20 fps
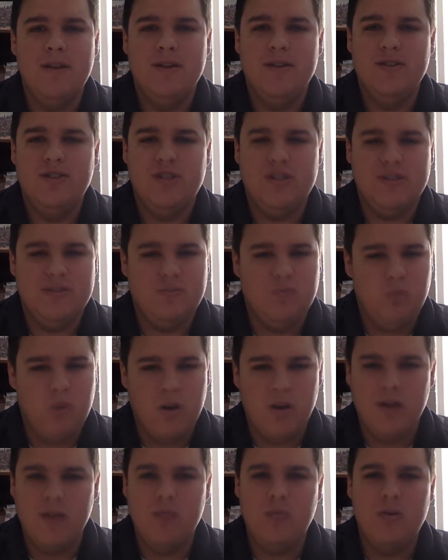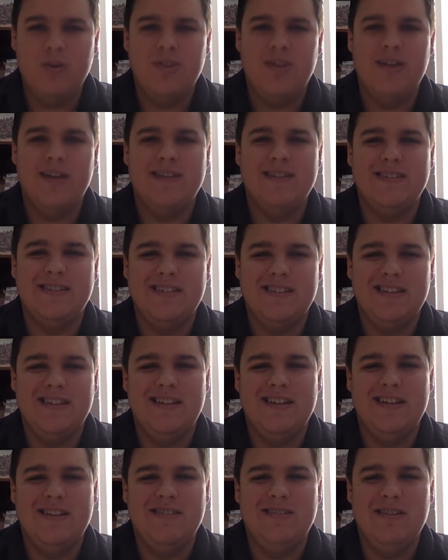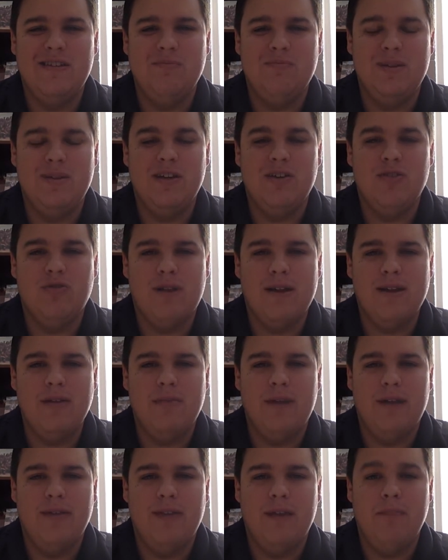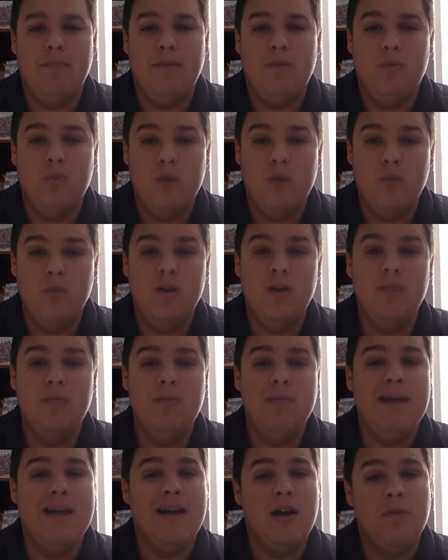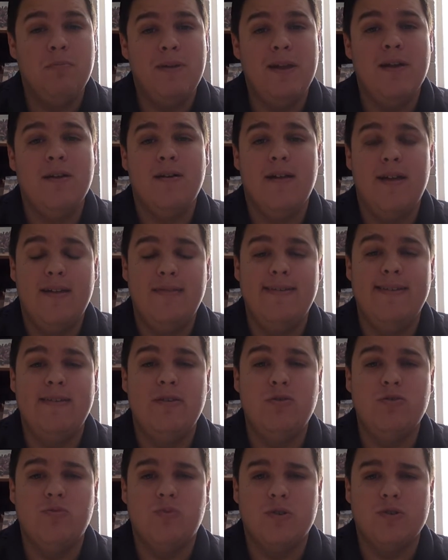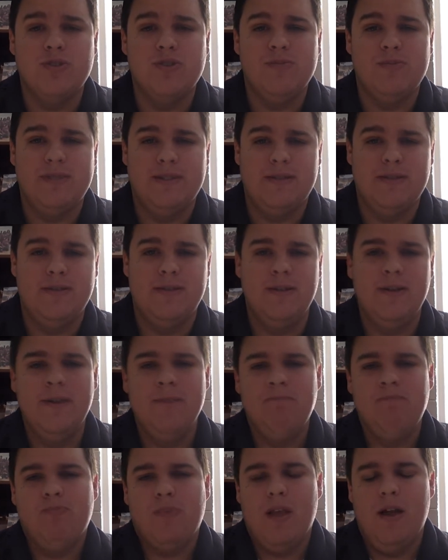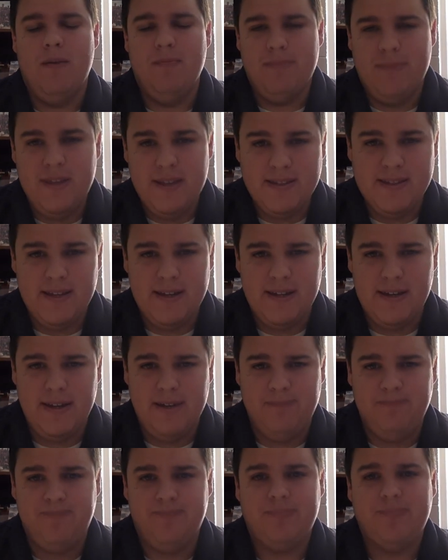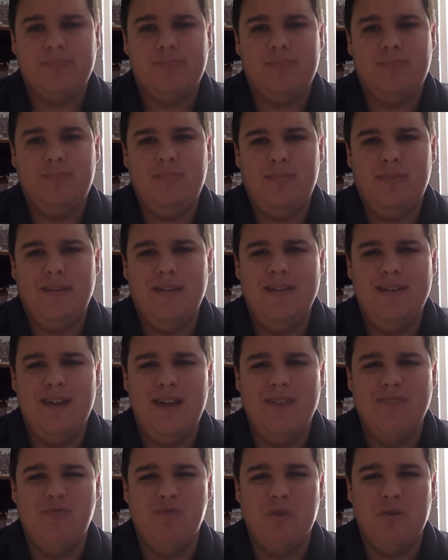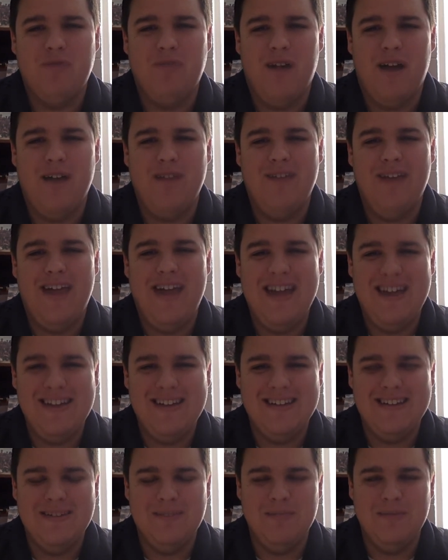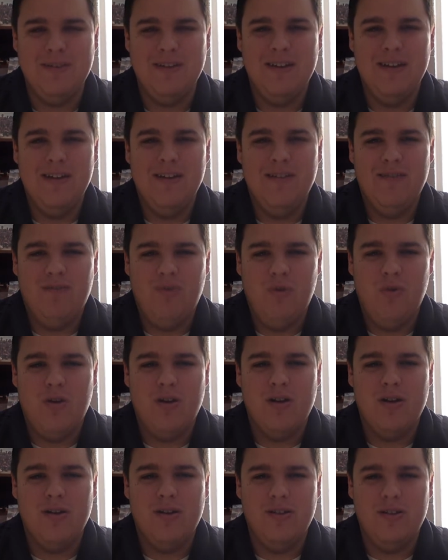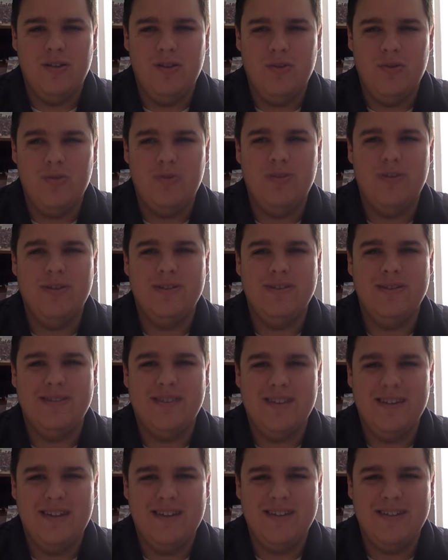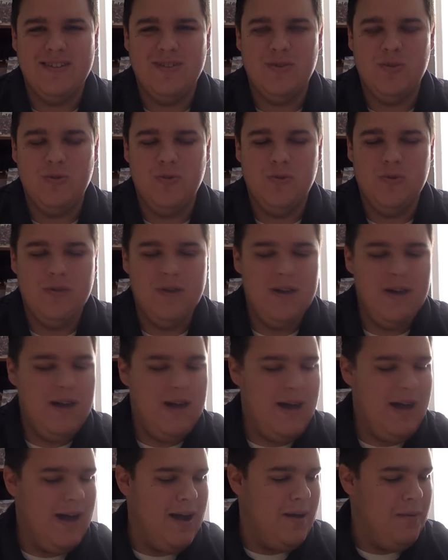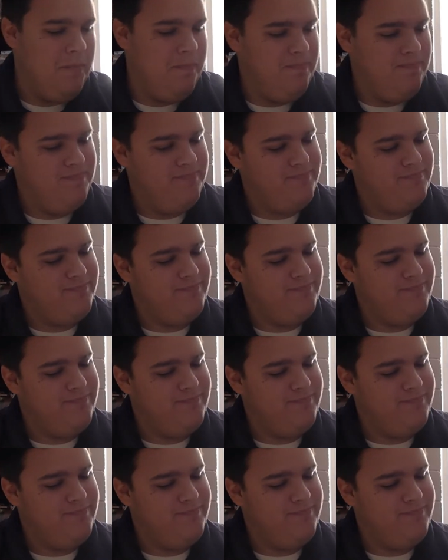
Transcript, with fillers: just working with us and, and, and, being great about that. But we will be back up here in the Youth Worship Center um, this Sunday at 9:45 a.m. for youth Sunday school. Um,